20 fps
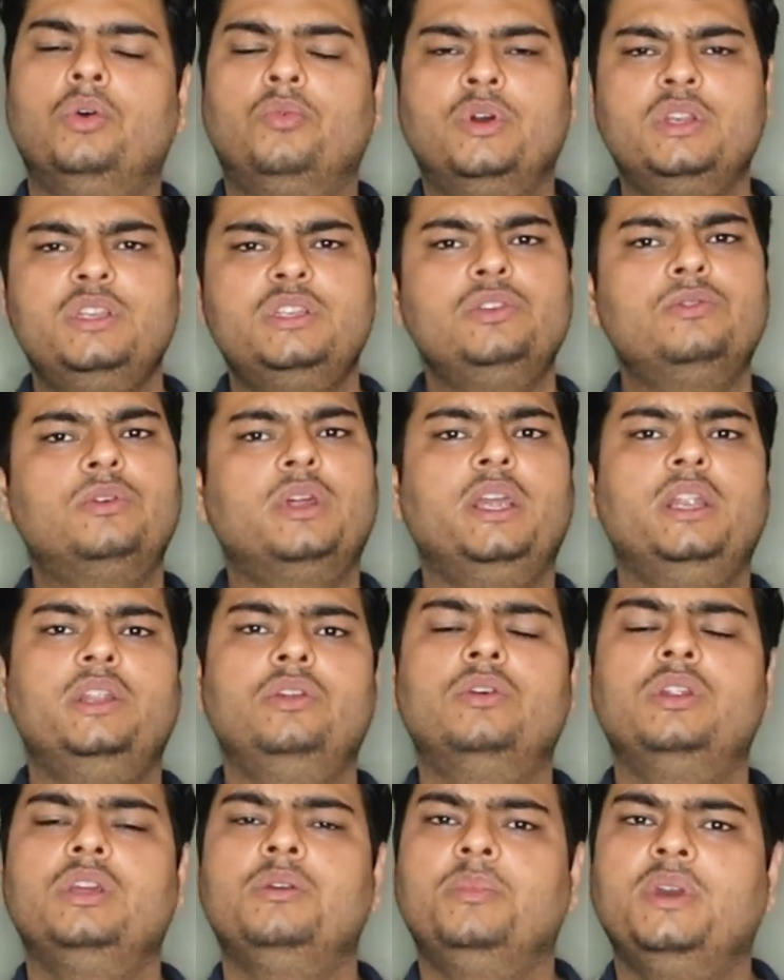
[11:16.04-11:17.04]
once you write
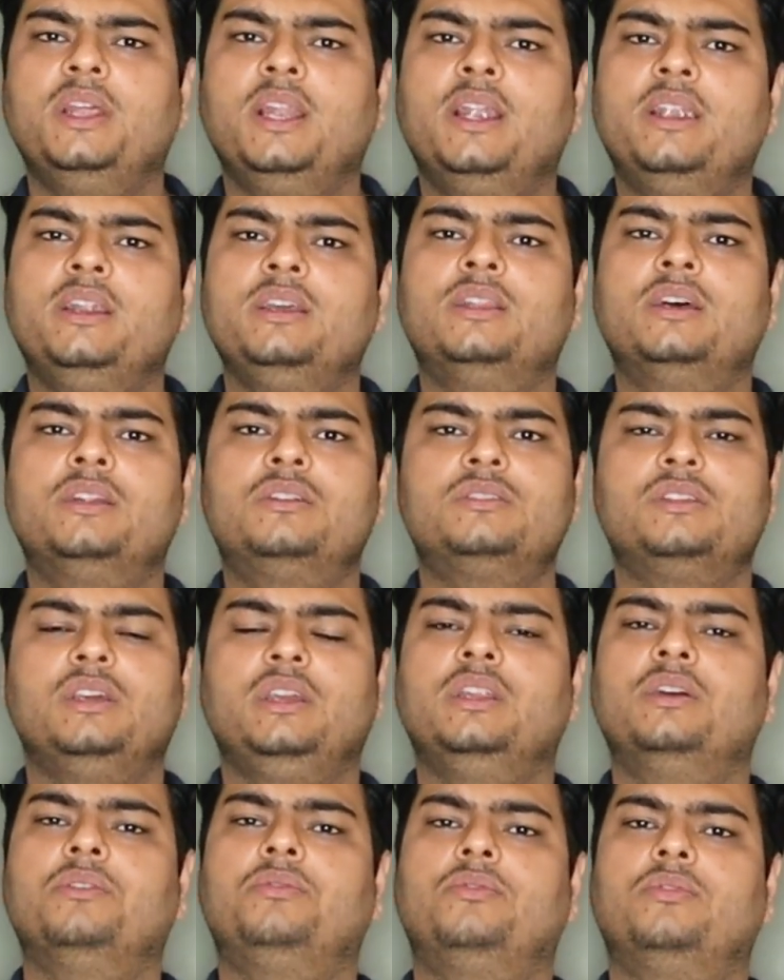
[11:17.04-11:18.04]
your email id that's
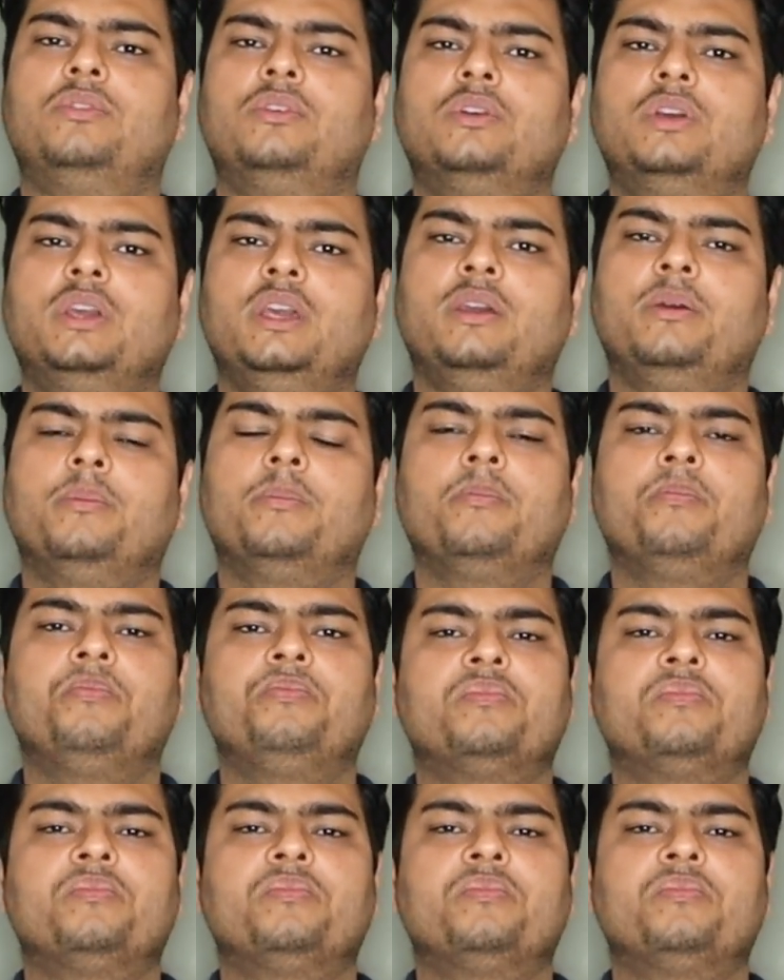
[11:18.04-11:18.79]
enough okay